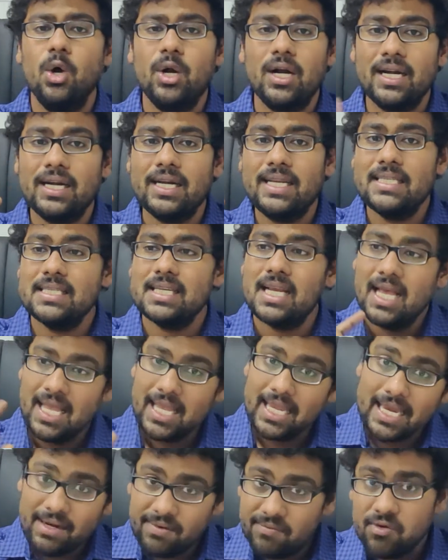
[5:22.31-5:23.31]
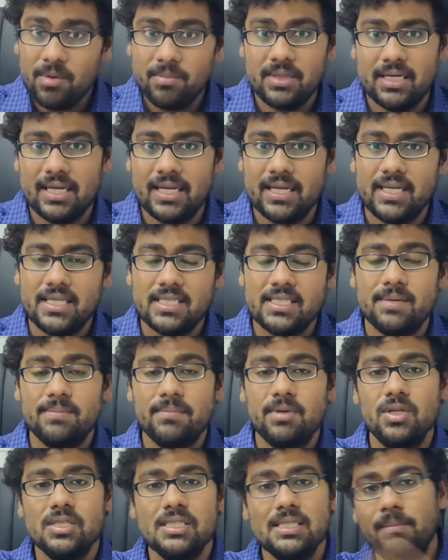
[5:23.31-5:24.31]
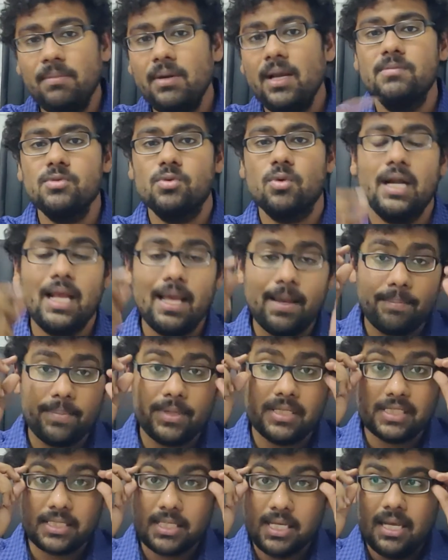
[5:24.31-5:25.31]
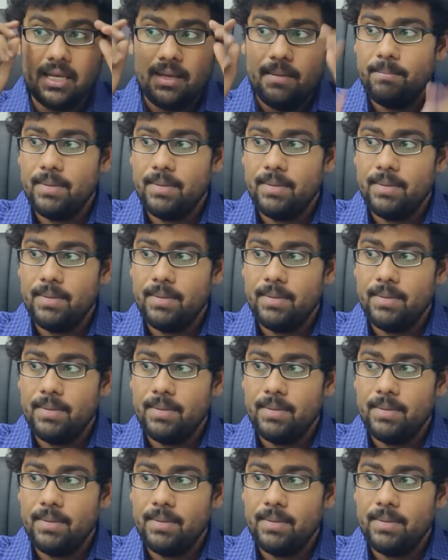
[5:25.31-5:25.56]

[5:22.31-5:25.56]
or at least inform the technician, because sometimes what happens,